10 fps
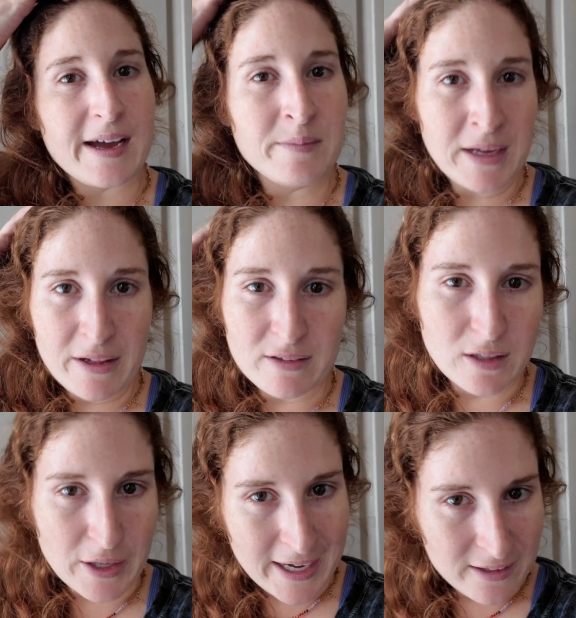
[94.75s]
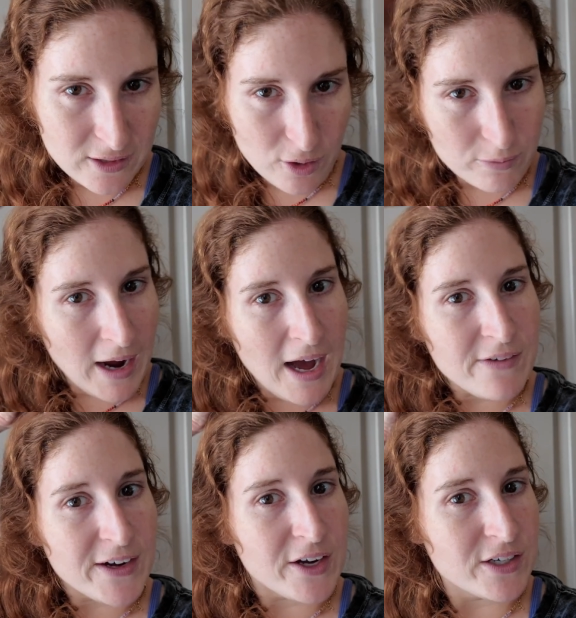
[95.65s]
am looking a little
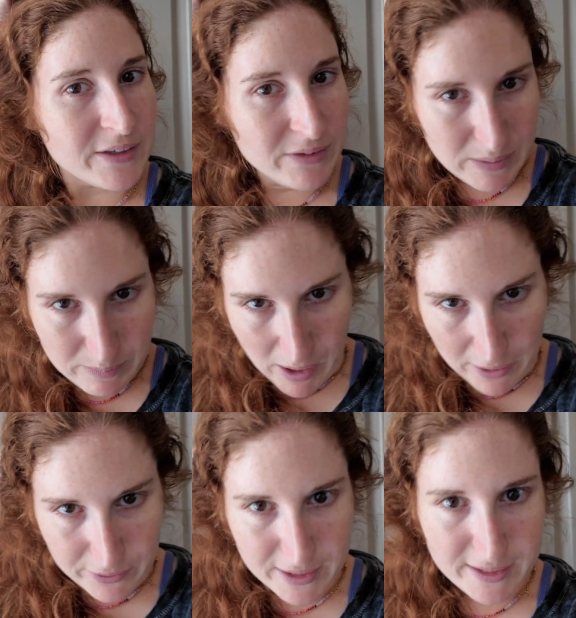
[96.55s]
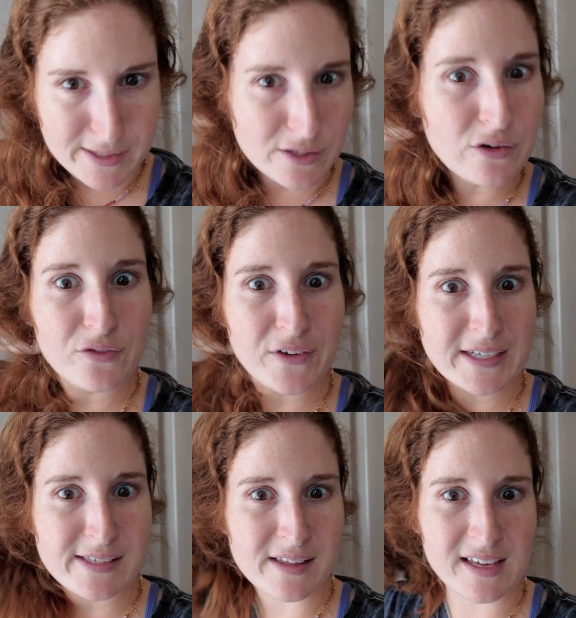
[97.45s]
rough. I couldn't even be bothered to
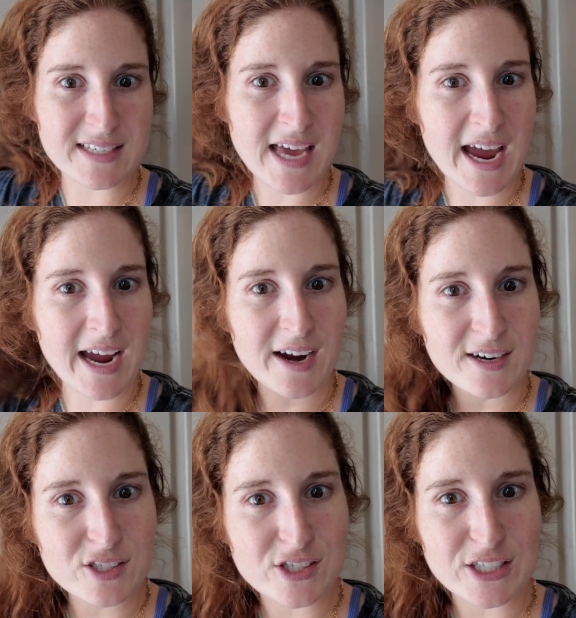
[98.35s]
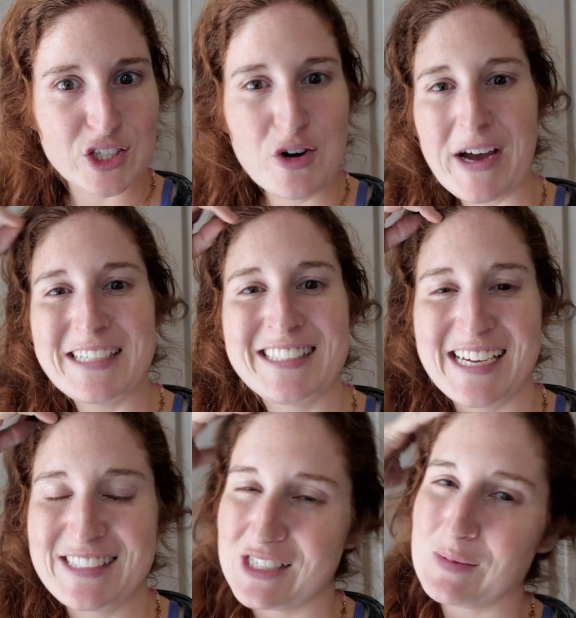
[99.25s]
fix this hair
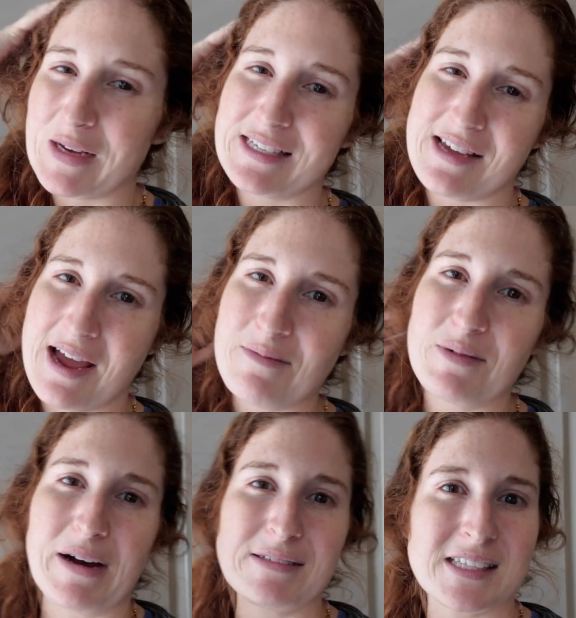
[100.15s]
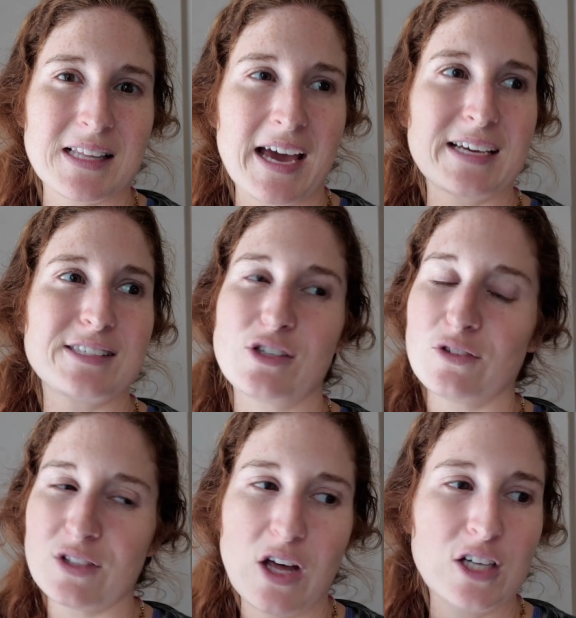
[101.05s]
situation just because I am about to
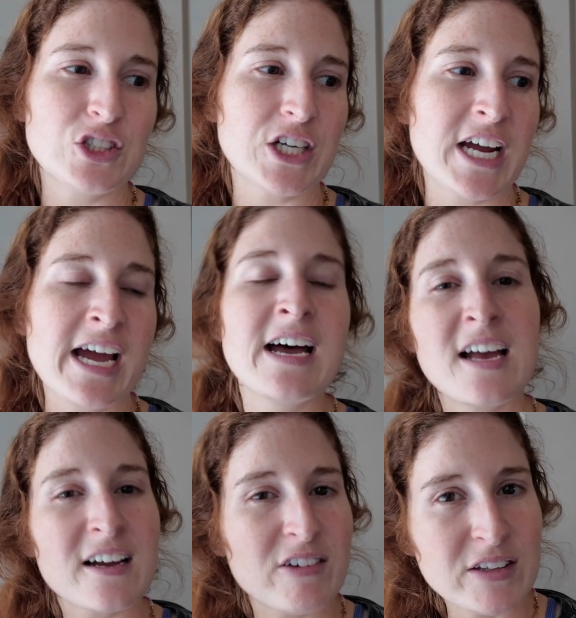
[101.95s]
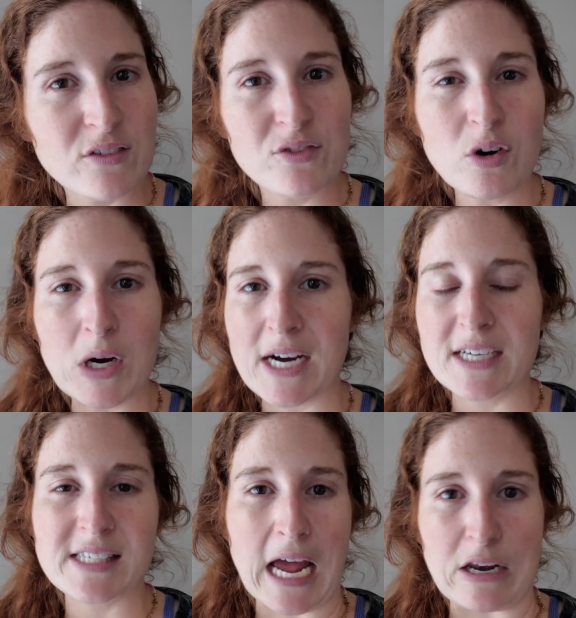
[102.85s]
start the laundry, clean the
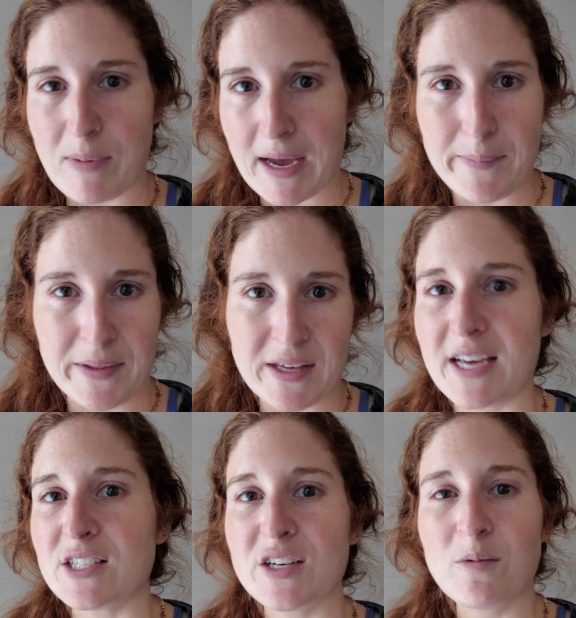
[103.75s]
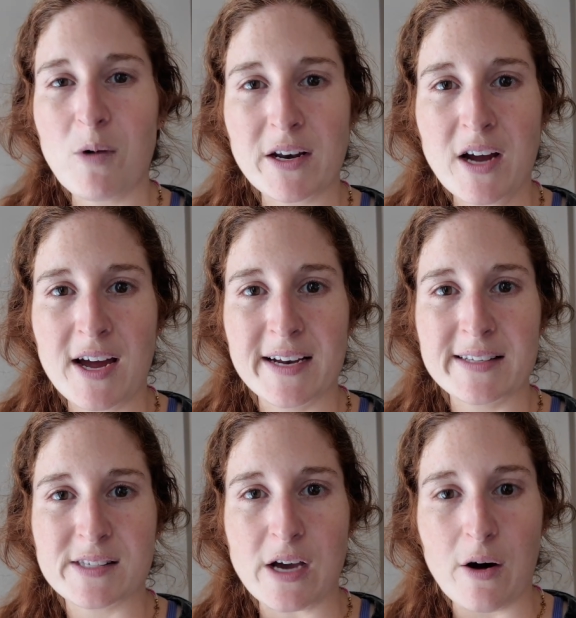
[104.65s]
floors, kind of pick up in the kitchen and whatnot.
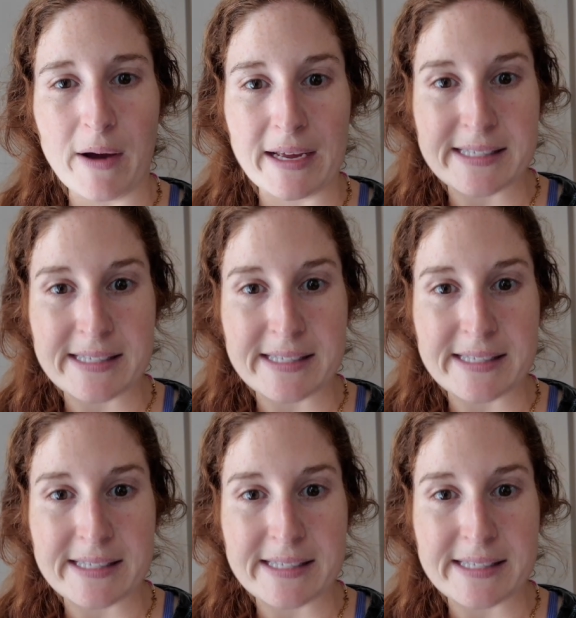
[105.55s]
So